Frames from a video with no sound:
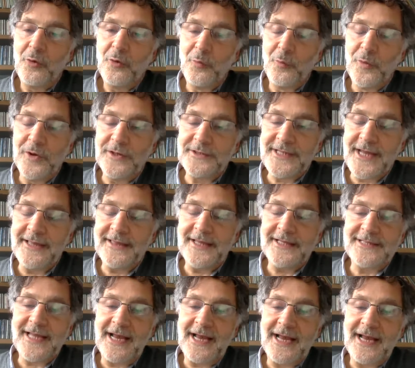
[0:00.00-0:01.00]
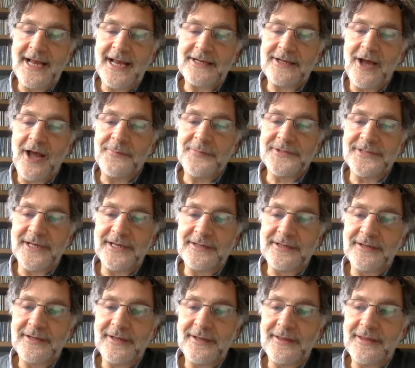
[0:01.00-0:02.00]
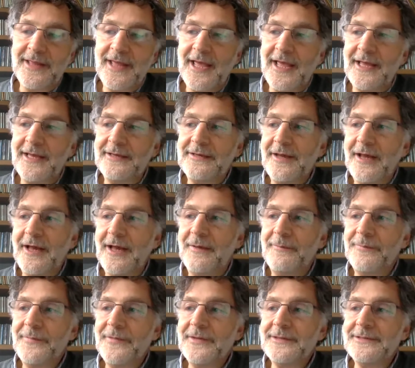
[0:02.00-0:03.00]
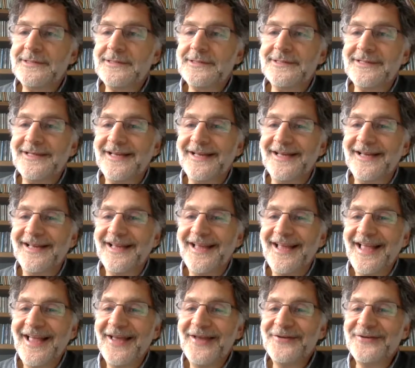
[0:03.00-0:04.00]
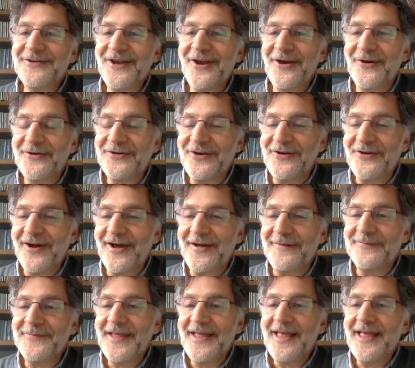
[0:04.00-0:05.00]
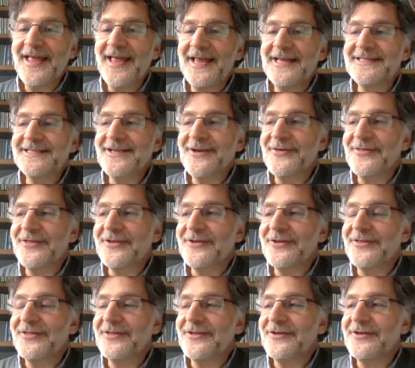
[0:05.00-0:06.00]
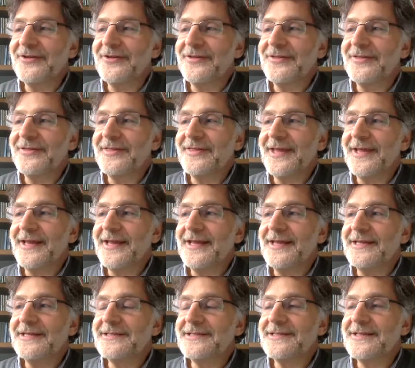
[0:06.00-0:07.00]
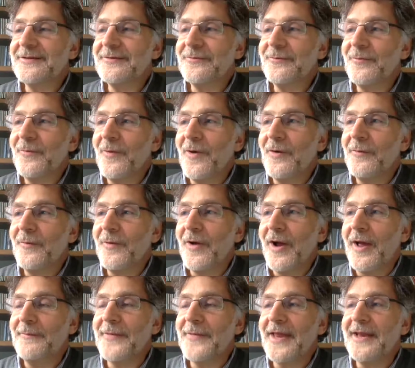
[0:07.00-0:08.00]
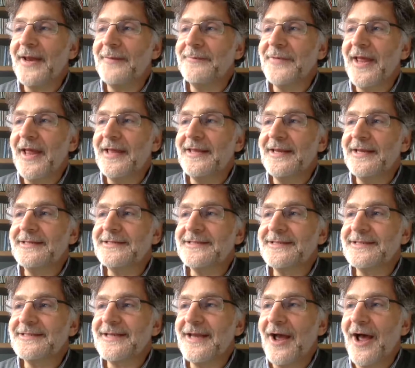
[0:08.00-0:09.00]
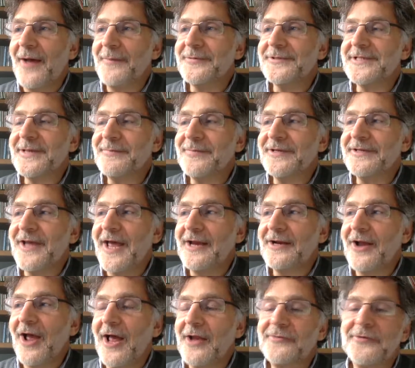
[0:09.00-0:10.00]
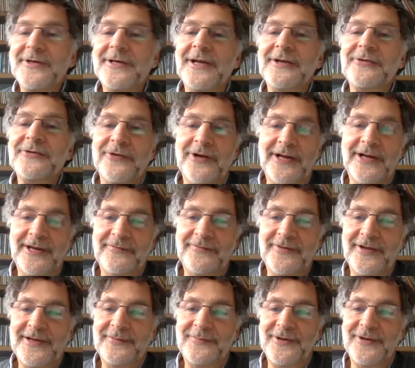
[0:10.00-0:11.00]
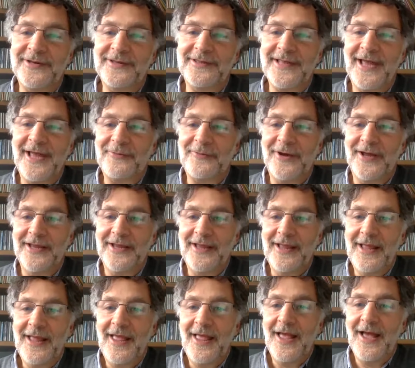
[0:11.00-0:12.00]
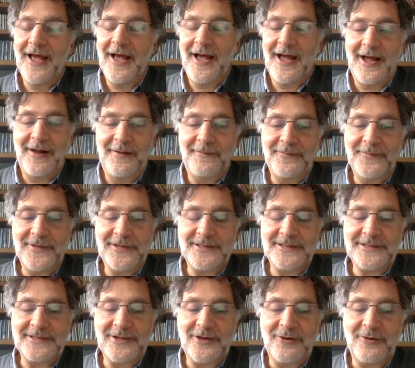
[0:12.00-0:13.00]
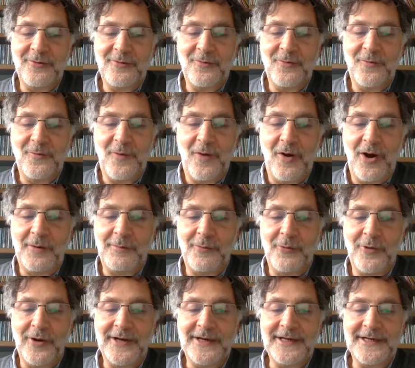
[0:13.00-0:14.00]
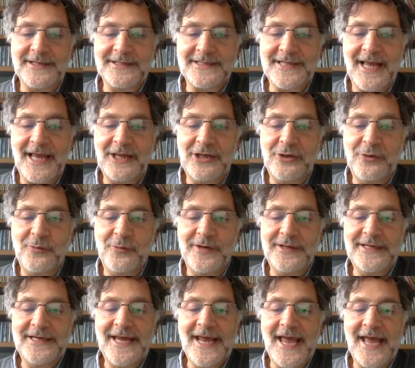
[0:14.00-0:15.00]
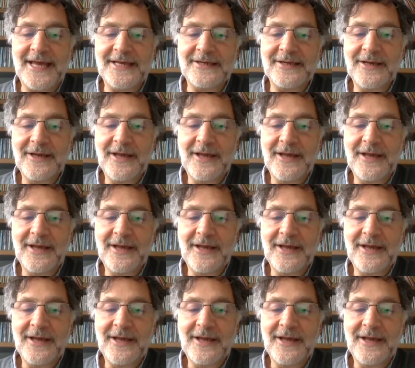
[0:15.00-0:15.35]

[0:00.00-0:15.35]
We're saying the exact opposite. That um, no, no. Um, so the the thing is, well, um, and I'm and it's opposite but not contradictory, if I could put it that way. Um, so our point is that you would get,